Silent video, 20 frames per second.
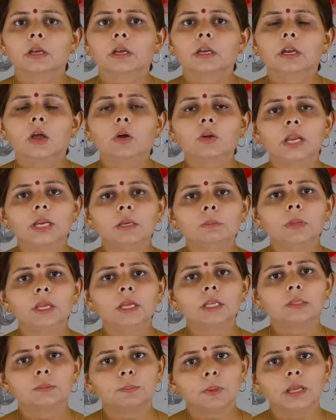Now let me
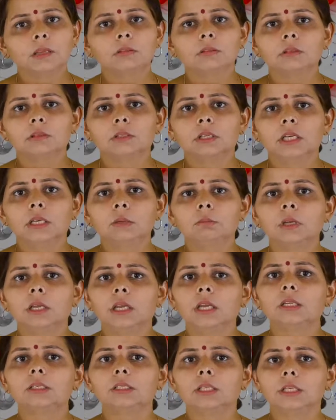explain the theme
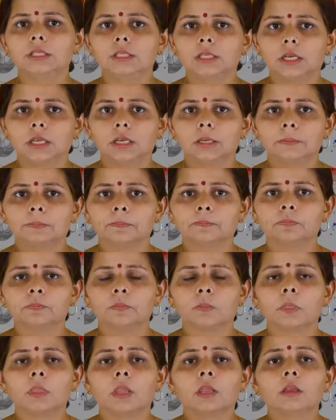in detail.
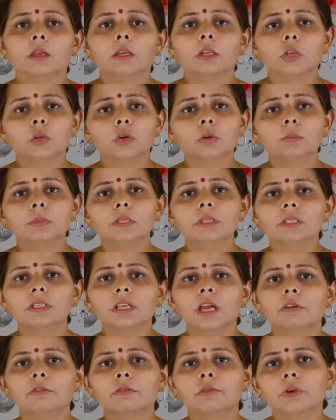Humans
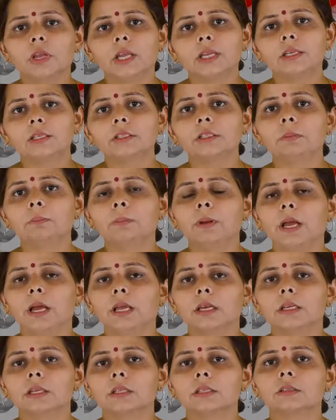have raided the
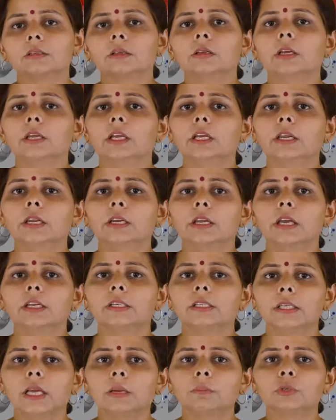planet in an
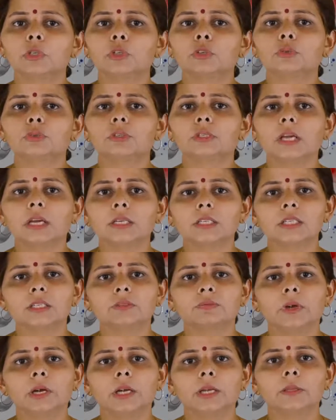attempt to
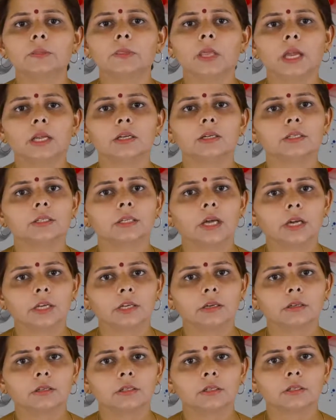satisfy their
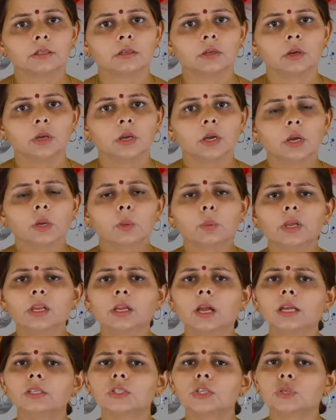desires. We
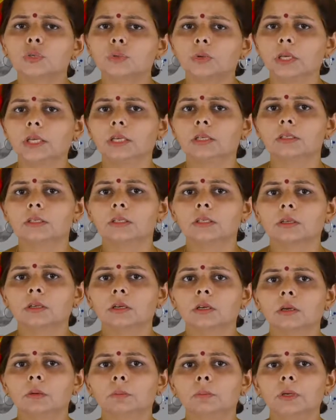cut trees,
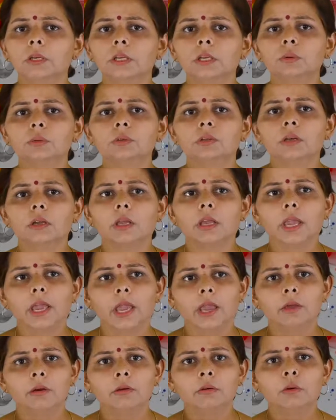pollute the
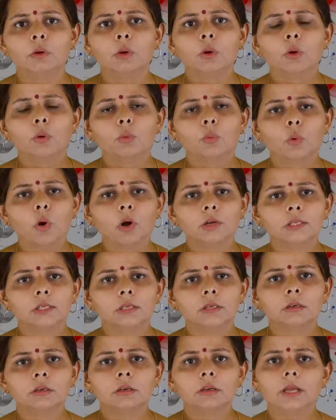air,
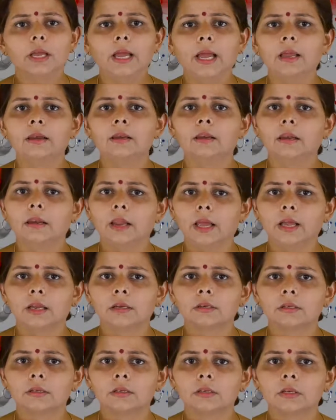water, and
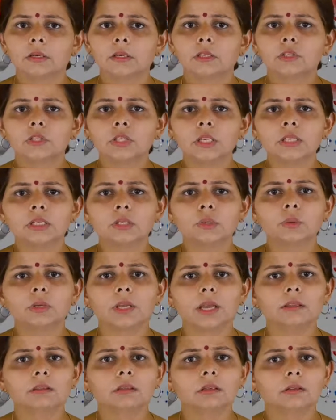land just to
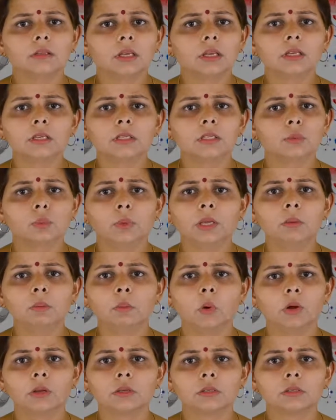get the things we
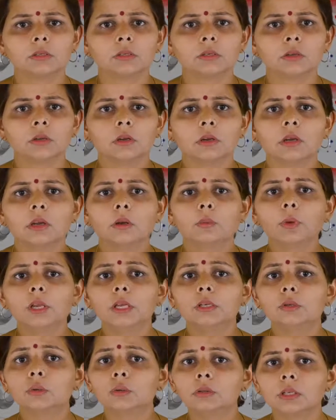want.
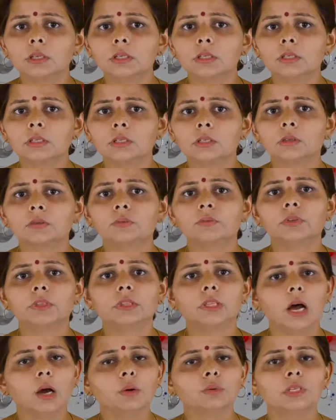We do this
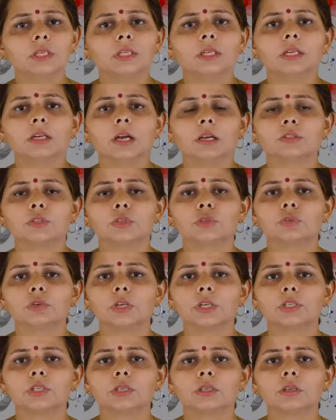without any
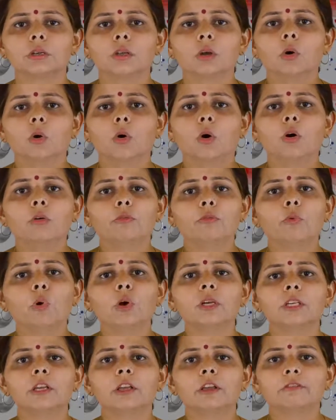consideration of
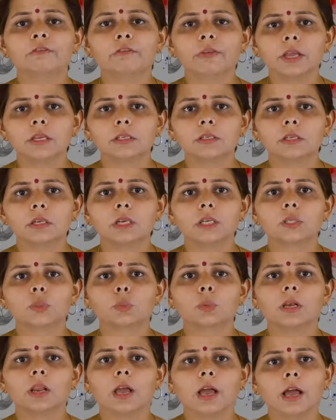what effect it
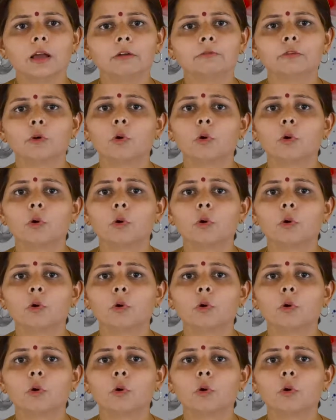will have